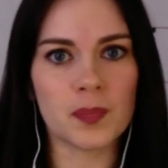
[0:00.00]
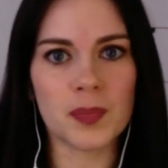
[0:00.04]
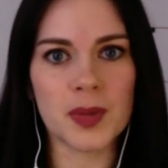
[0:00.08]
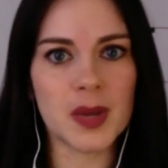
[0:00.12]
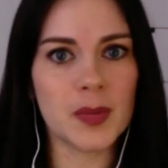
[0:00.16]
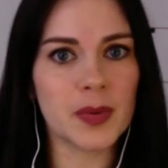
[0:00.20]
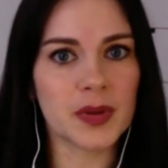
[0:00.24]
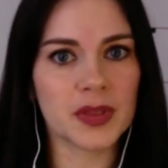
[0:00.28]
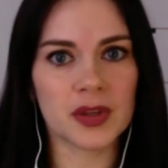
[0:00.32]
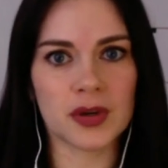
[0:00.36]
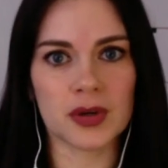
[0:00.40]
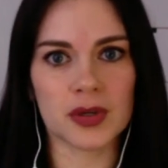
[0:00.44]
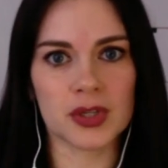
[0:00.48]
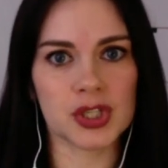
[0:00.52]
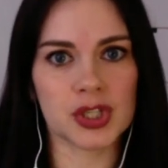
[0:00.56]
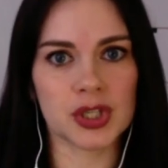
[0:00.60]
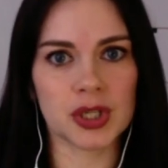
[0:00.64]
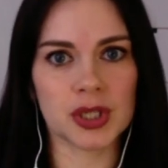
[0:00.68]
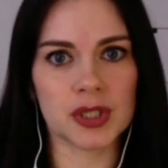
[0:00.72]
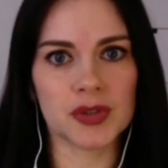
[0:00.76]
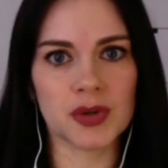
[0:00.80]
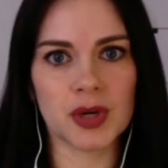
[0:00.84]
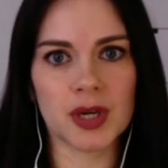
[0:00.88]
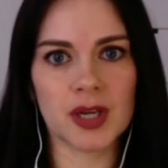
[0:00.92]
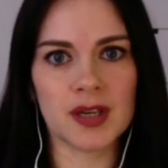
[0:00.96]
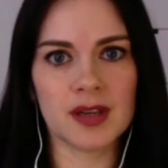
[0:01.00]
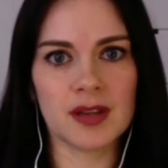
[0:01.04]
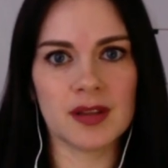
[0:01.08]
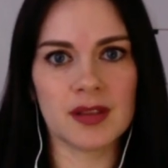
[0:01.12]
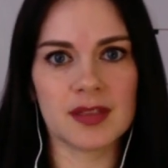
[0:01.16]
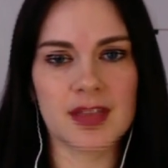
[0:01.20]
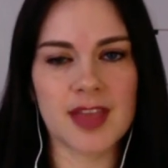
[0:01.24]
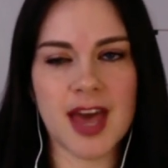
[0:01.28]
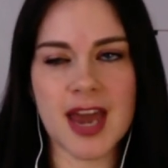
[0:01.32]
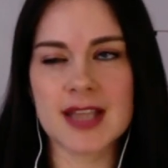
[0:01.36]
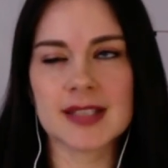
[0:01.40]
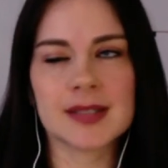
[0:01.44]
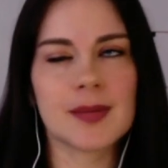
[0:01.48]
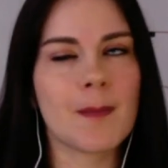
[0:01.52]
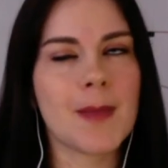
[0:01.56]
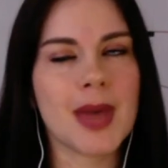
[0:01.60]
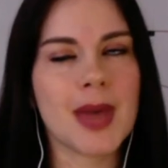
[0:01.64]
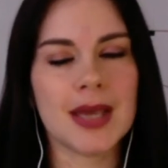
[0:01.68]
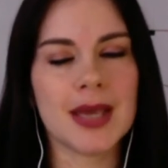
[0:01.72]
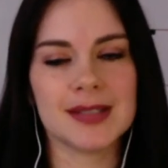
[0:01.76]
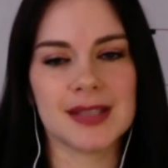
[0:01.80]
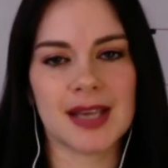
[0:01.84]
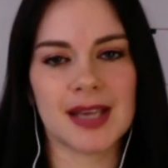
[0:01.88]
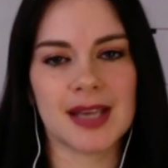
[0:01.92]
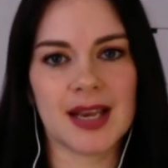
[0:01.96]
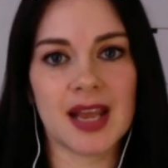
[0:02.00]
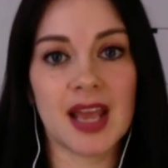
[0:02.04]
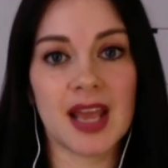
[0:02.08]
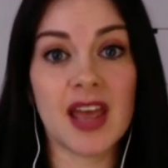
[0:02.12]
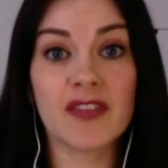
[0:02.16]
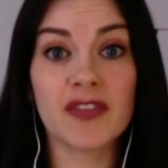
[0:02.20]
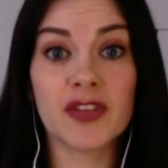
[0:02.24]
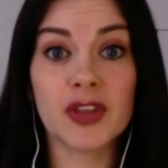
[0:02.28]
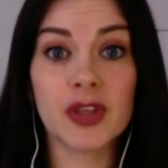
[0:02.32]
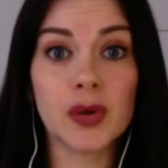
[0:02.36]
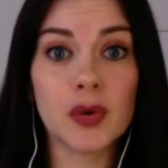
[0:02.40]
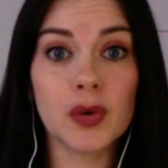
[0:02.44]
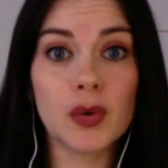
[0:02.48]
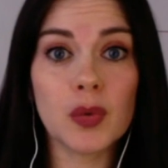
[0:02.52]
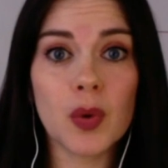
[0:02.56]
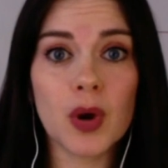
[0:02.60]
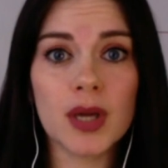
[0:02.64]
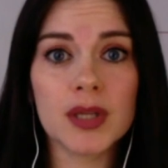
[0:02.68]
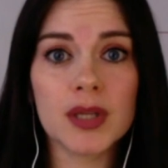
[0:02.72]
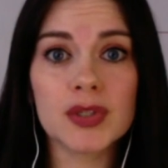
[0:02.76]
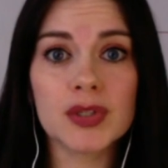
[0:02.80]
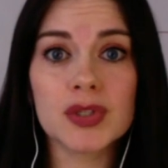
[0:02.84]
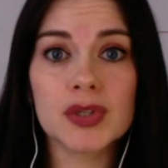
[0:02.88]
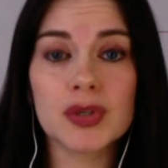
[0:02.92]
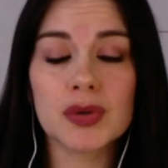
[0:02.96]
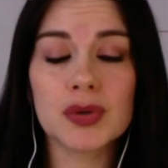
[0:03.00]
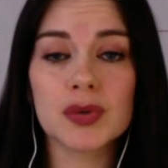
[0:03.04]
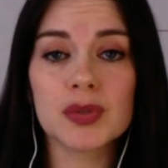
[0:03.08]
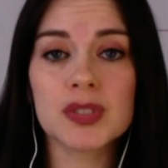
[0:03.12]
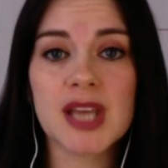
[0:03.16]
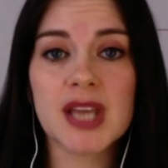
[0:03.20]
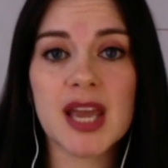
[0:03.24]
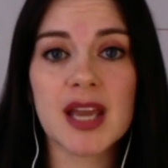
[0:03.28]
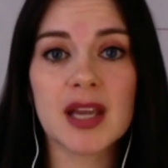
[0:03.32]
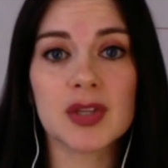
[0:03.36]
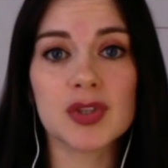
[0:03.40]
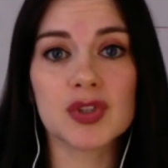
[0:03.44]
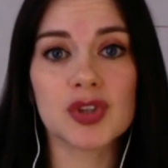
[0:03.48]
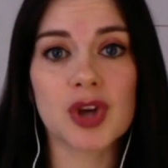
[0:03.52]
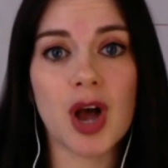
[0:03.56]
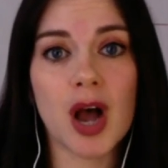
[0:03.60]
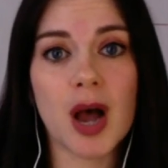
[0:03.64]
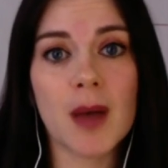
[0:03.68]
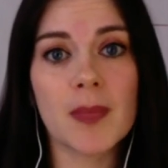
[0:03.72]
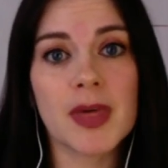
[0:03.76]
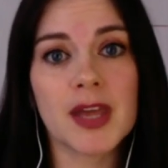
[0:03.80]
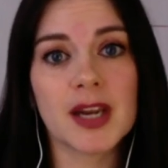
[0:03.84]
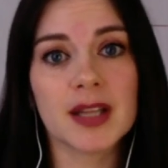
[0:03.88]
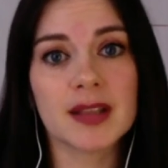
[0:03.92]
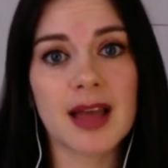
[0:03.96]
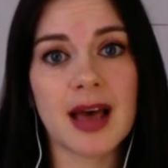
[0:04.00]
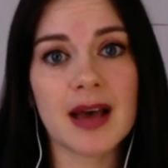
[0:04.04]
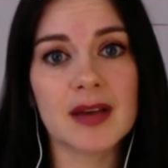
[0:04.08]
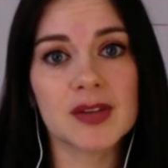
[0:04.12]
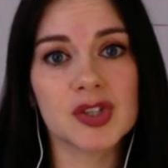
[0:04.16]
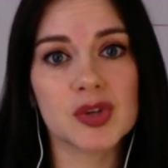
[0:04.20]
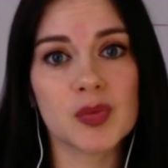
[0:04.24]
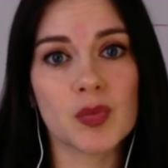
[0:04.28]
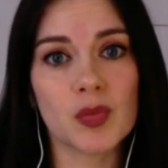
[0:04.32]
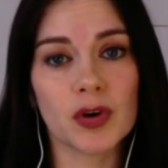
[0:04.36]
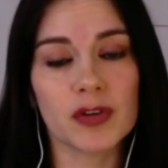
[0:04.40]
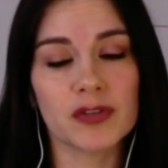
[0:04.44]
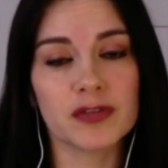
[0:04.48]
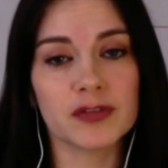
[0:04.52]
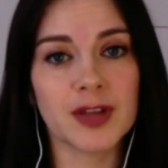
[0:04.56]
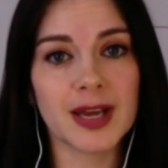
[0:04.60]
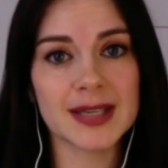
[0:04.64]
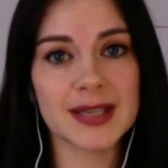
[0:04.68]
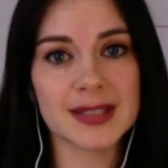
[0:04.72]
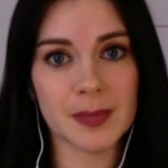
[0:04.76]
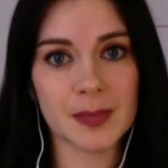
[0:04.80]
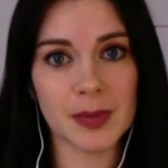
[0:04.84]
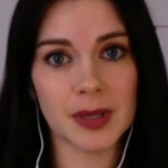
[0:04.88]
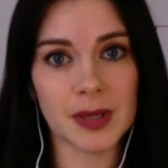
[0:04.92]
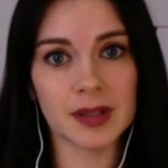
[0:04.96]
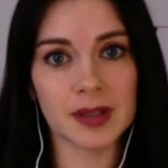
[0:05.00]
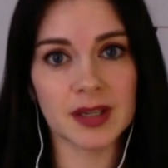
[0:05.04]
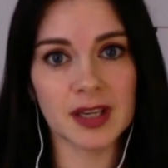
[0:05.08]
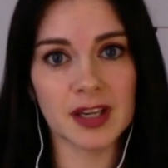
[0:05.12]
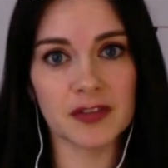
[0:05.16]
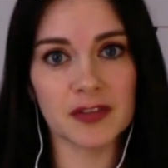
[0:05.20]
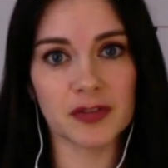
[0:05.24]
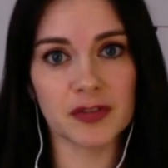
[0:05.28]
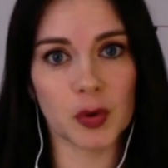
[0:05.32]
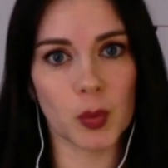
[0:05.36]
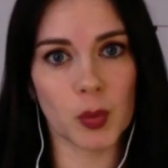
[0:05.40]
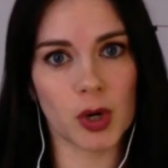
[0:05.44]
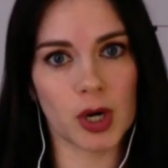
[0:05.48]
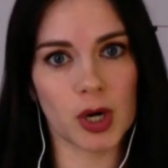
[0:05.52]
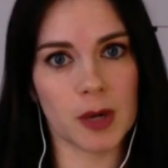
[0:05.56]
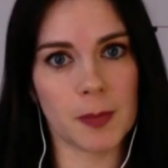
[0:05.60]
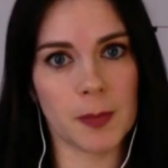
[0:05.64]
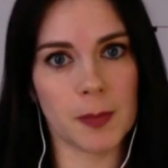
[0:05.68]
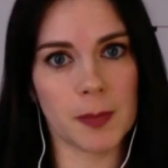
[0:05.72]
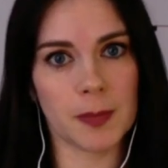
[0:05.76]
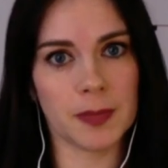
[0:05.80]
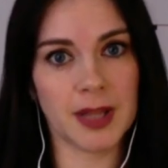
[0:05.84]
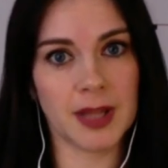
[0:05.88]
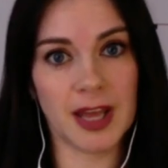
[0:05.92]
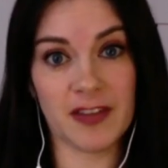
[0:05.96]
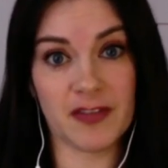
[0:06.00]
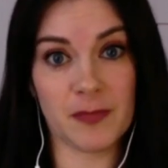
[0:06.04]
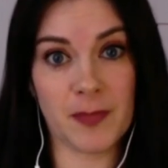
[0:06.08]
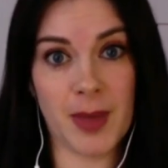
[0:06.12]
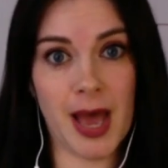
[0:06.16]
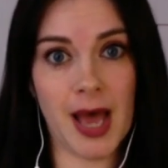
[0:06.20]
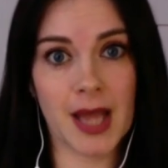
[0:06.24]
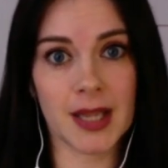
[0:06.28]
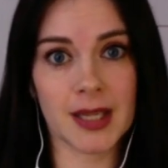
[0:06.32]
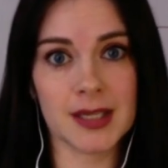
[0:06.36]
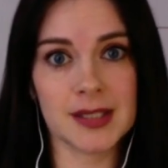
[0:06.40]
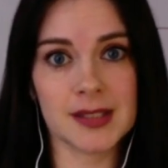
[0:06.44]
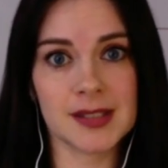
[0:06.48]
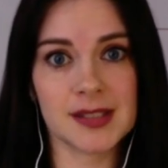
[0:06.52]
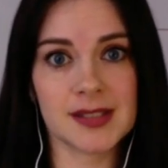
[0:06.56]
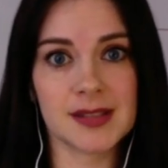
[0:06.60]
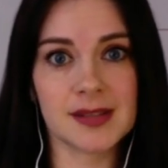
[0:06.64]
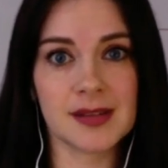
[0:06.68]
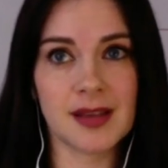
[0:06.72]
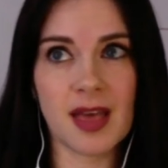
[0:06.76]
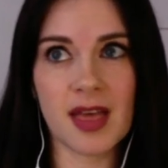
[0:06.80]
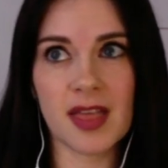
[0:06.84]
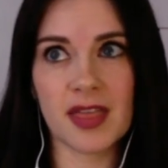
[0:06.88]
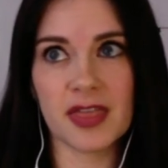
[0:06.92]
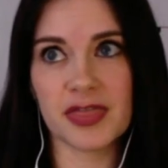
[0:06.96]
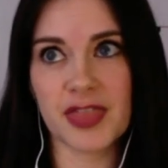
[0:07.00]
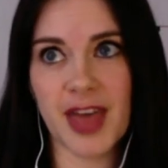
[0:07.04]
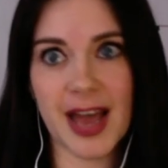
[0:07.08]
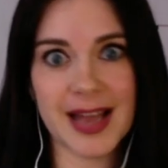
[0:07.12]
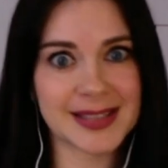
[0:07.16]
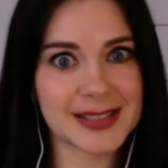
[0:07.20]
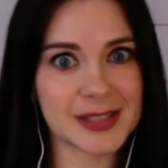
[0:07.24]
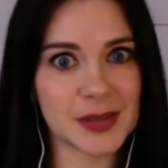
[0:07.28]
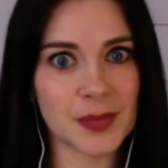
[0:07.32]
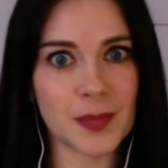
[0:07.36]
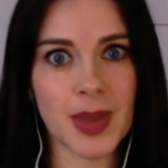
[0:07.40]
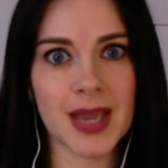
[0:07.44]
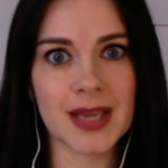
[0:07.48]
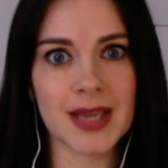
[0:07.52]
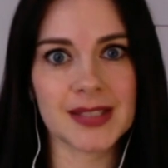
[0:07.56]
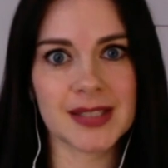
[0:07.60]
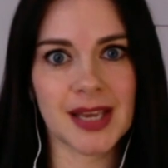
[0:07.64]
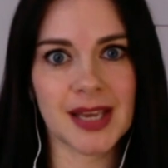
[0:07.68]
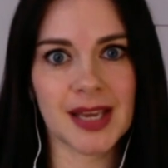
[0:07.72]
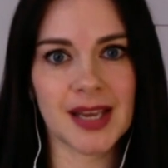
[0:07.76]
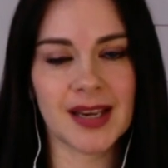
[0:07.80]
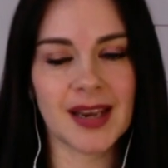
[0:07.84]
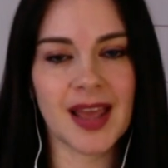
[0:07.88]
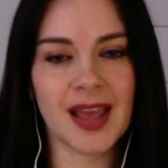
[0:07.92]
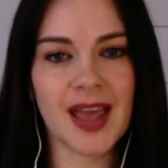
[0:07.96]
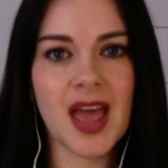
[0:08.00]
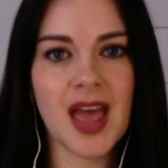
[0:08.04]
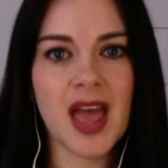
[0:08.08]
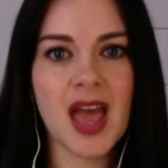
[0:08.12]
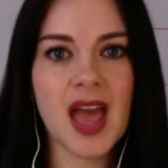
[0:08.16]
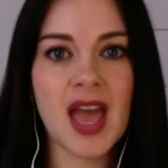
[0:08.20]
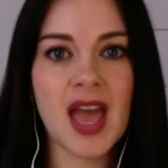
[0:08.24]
be with your children, that is amazing. If you want to take a job that allows you more flexibility for work-life balance, that's amazing.